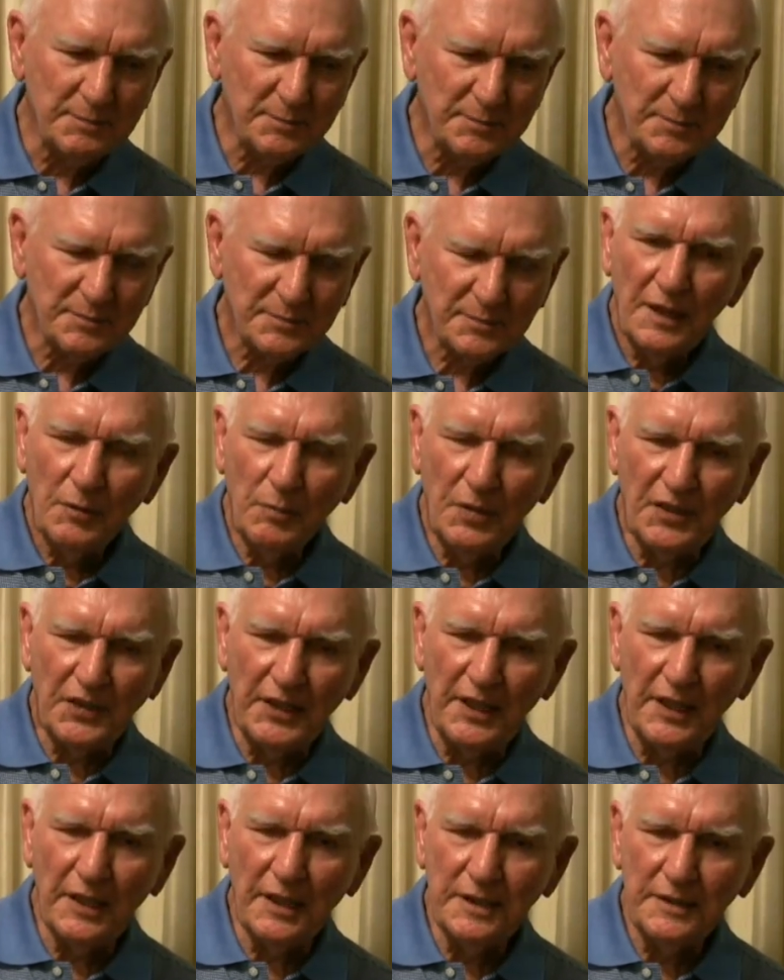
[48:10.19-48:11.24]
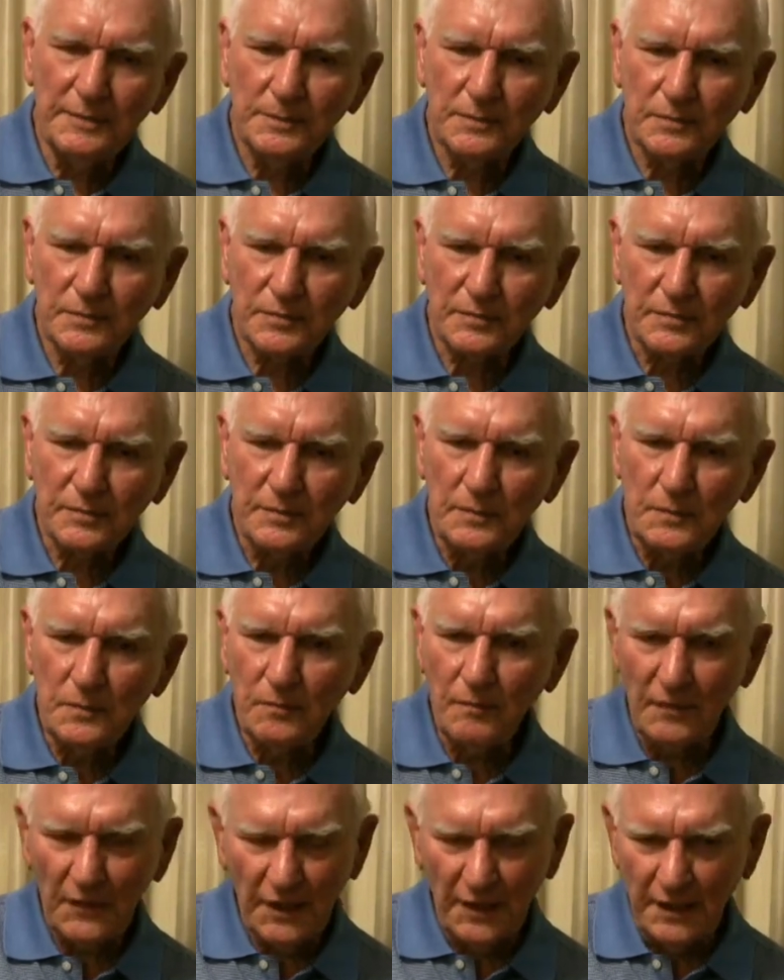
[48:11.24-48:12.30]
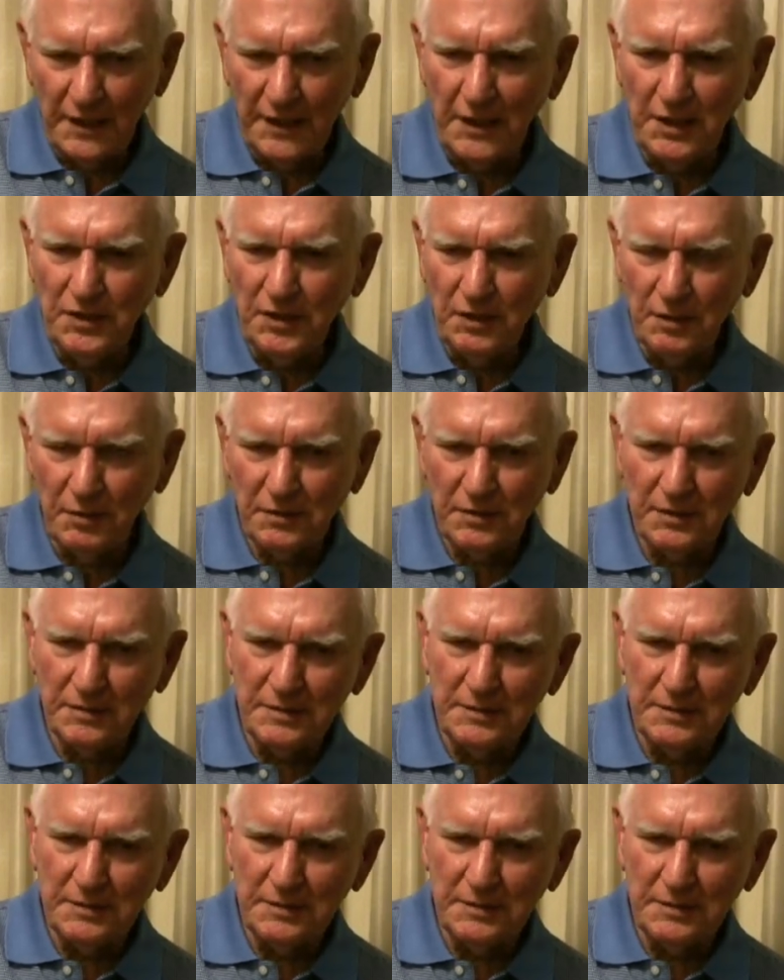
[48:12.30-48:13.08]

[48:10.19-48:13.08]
Hmm. But then they get you